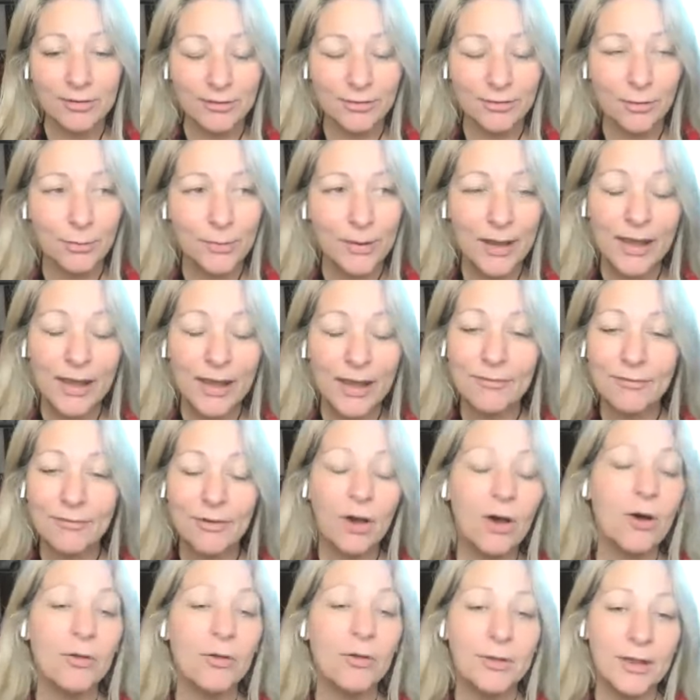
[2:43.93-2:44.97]
So we have
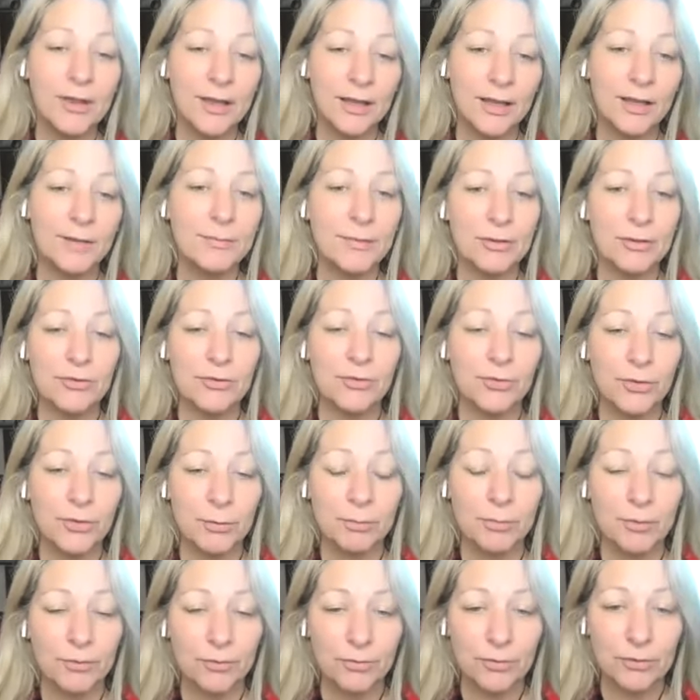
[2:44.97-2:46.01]
all the elements for the
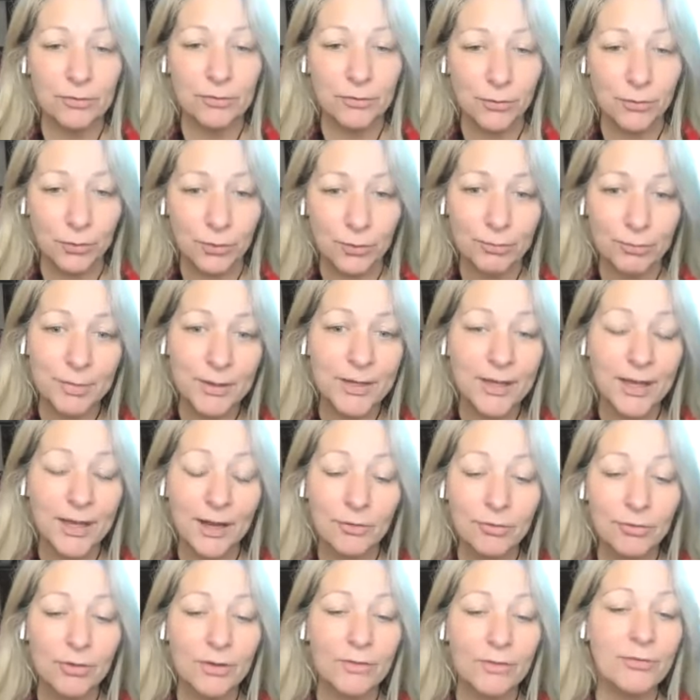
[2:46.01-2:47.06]
perfect storm. Be
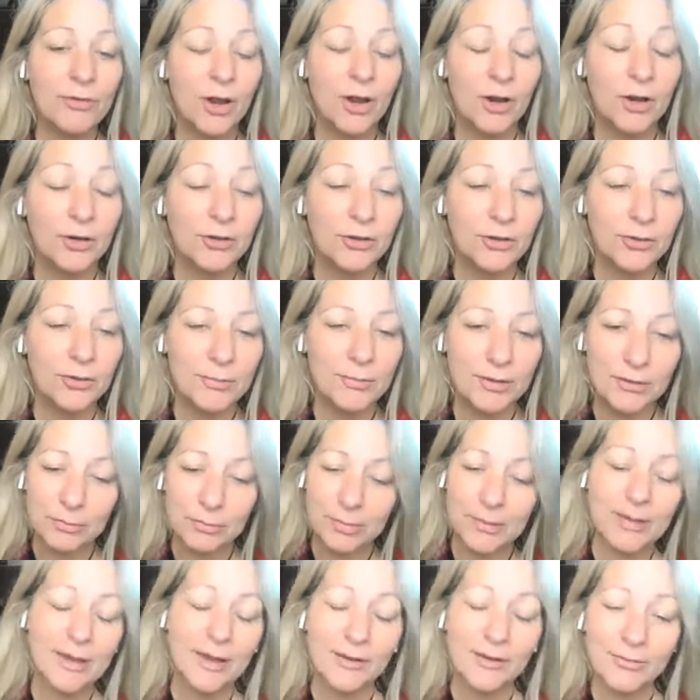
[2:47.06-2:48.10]
careful of arguments.
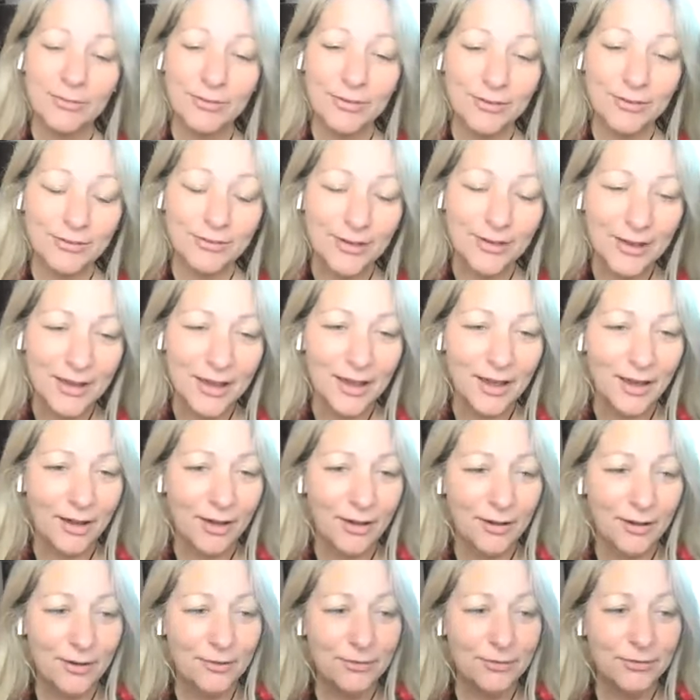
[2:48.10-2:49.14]
Be careful
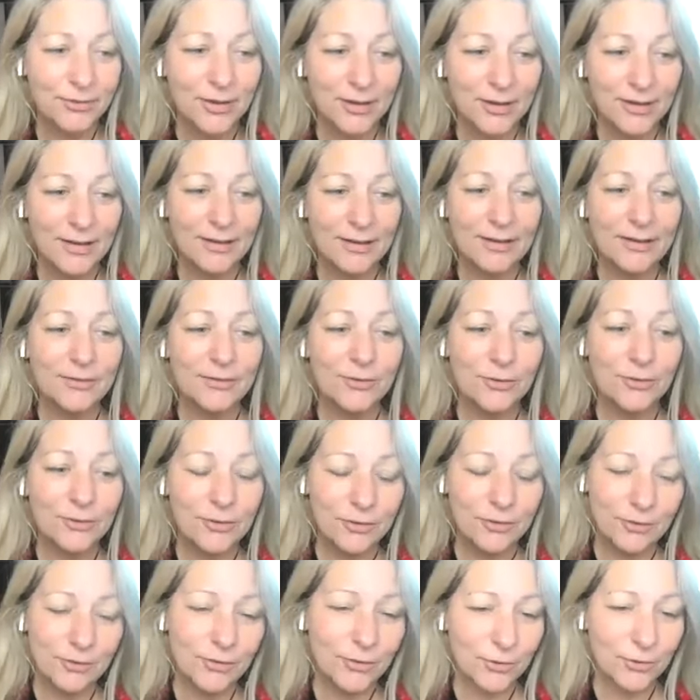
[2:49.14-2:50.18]
of getting into
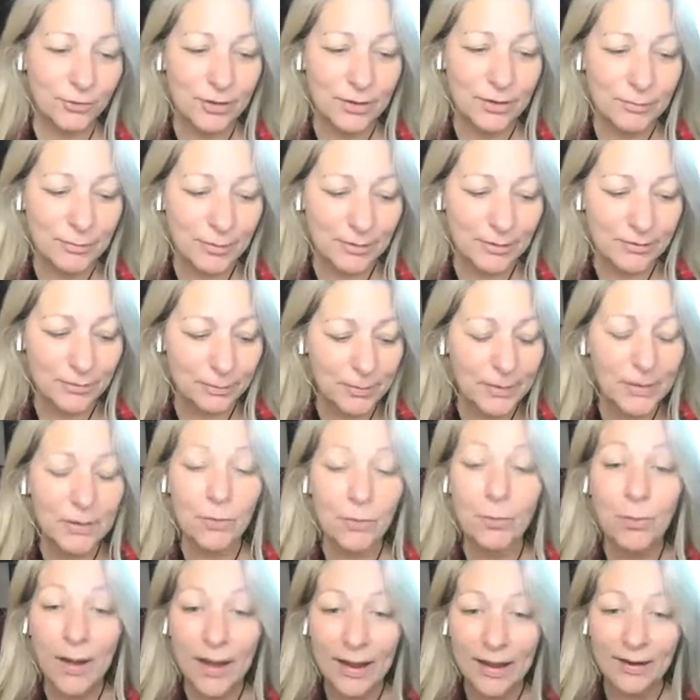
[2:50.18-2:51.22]
disagreements. Be
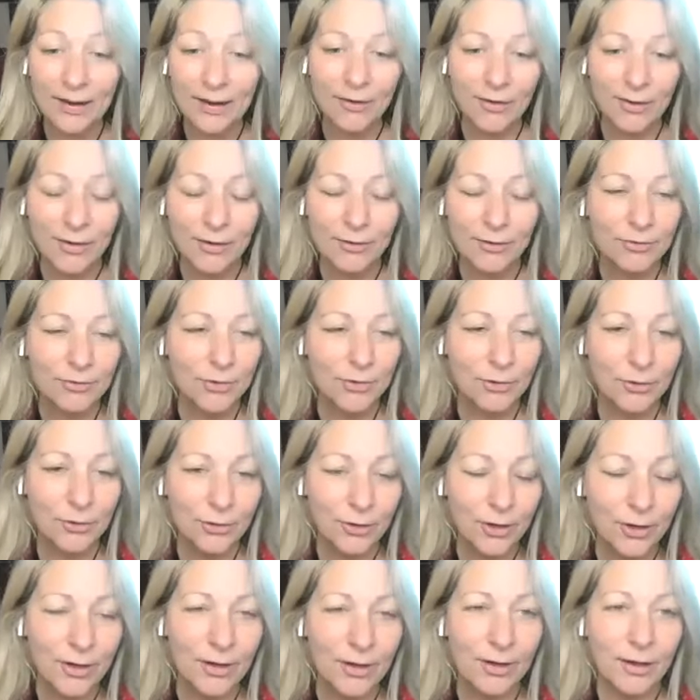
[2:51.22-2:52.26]
aware of
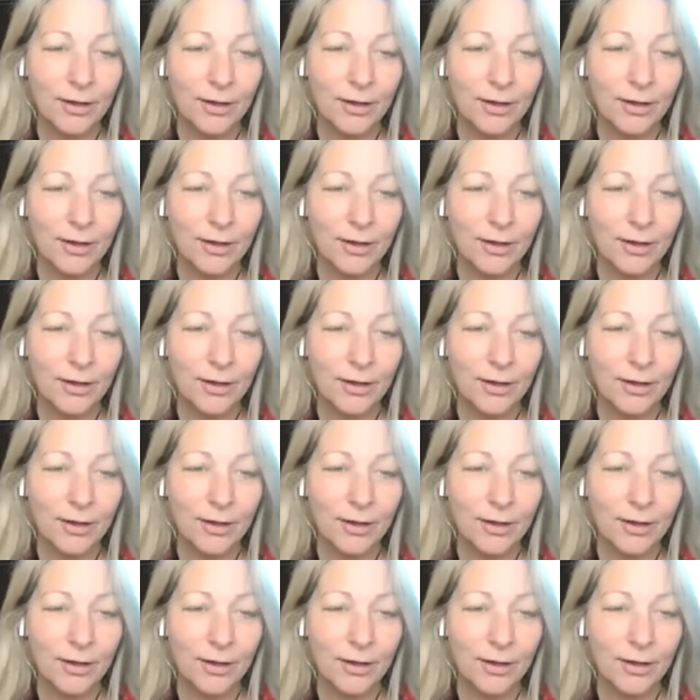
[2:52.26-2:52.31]
your